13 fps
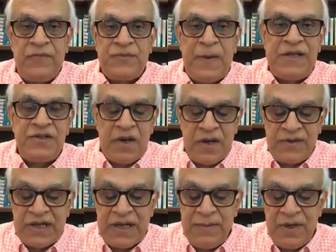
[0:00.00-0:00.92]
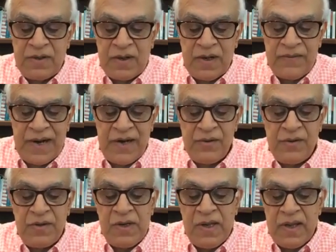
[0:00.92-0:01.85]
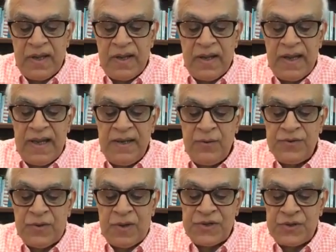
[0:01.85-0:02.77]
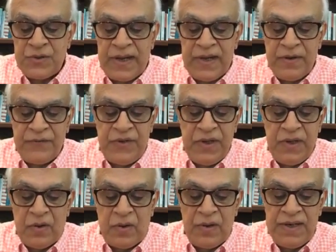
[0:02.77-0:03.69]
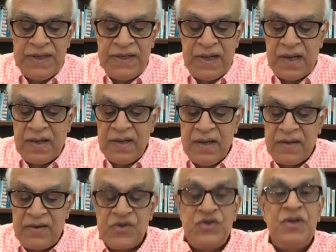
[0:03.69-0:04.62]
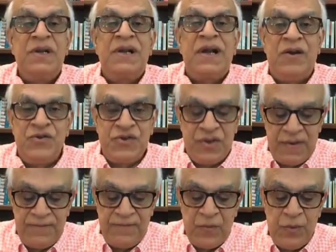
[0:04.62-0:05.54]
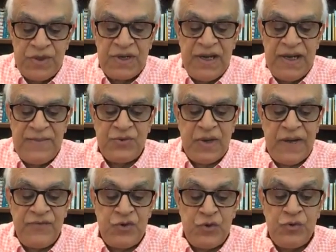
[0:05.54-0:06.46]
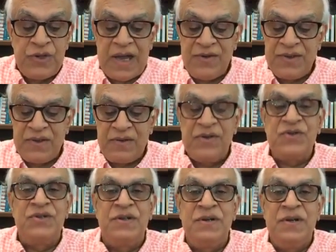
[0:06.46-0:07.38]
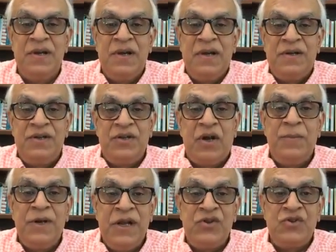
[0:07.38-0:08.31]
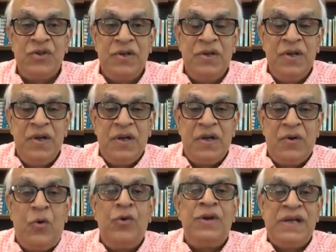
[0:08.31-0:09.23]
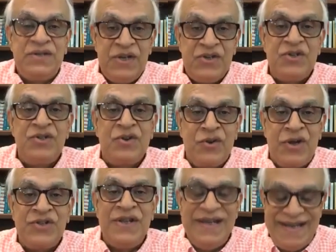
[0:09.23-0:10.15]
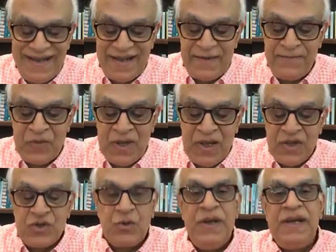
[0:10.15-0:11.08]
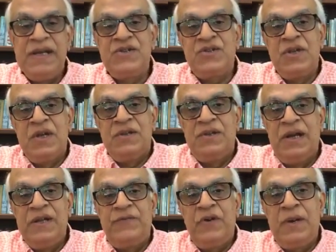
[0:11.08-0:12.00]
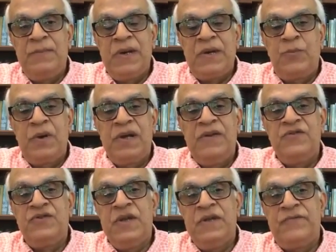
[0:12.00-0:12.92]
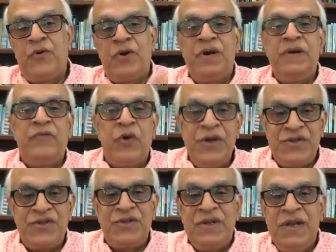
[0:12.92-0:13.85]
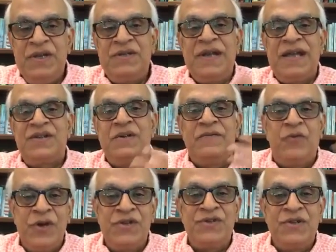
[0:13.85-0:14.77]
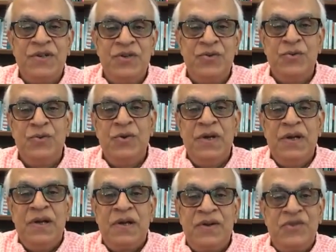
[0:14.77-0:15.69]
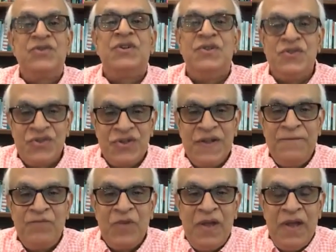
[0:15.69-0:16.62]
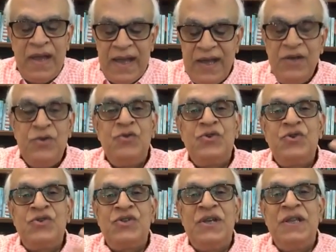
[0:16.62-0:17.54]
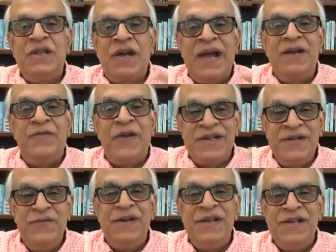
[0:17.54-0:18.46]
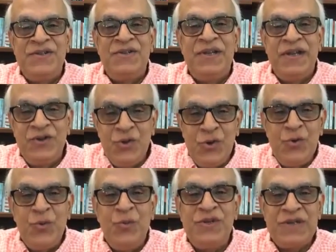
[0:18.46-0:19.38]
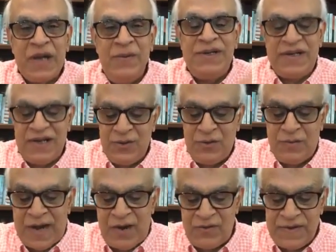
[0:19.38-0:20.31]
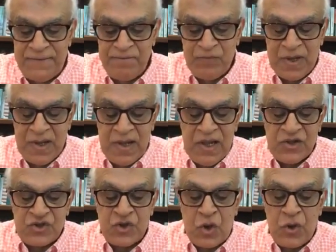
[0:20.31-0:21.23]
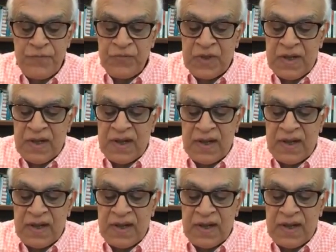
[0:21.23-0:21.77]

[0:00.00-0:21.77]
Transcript: spends a lot of time in Colorado, and who's also head of the All India Christian Council, which claims to have 2,000 Christian denomination organizations across India. So it is, Dalit Freedom Network gives the foreign voice, international voice to Christians. And you should see the kind of activities they do, which I will tell you about. So